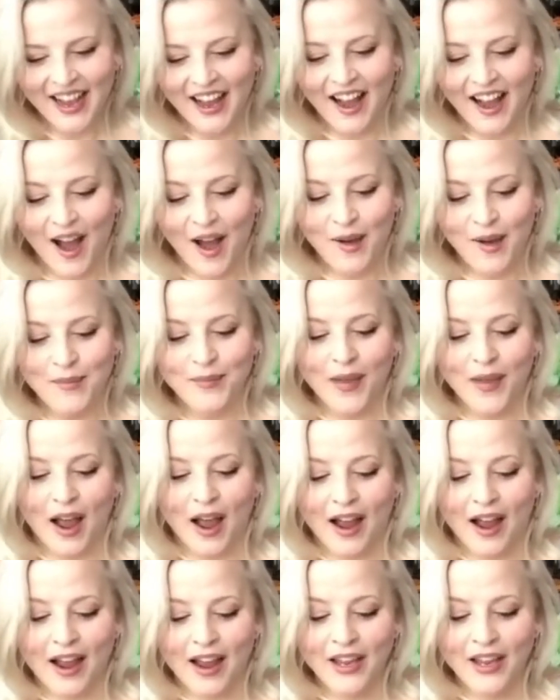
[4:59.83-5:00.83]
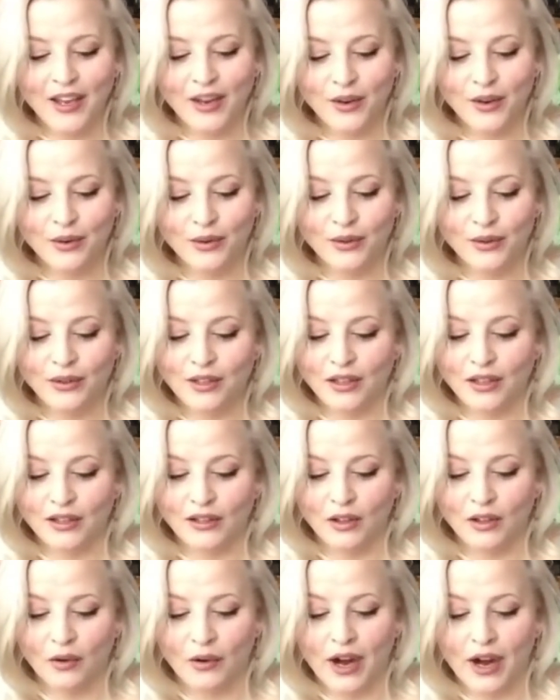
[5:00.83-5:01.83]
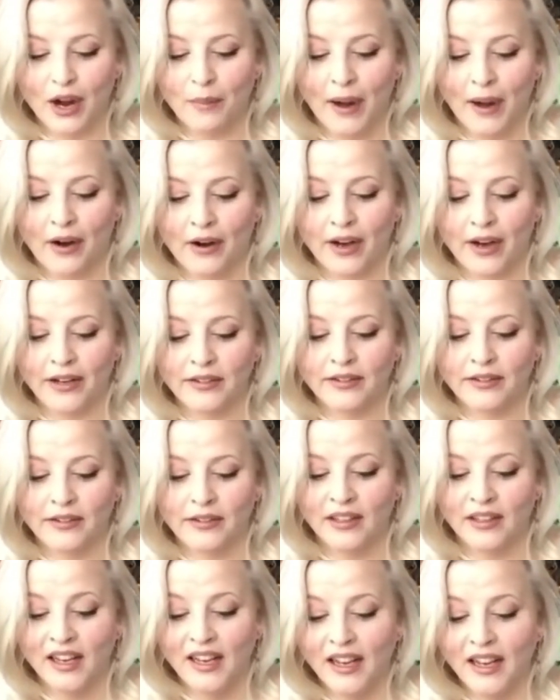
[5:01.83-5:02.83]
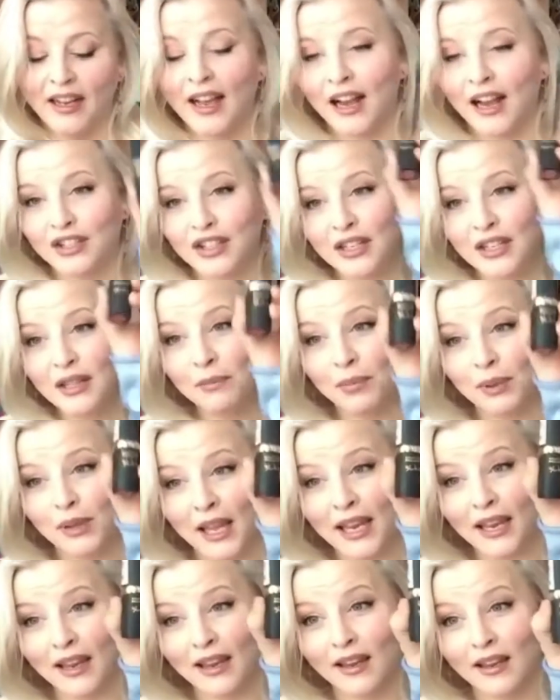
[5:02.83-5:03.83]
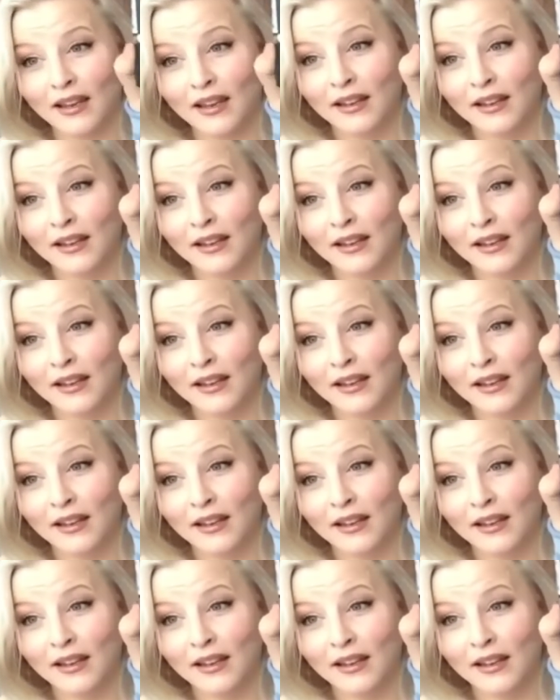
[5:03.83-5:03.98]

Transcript: I use L'Oreal Paris, actually the Blake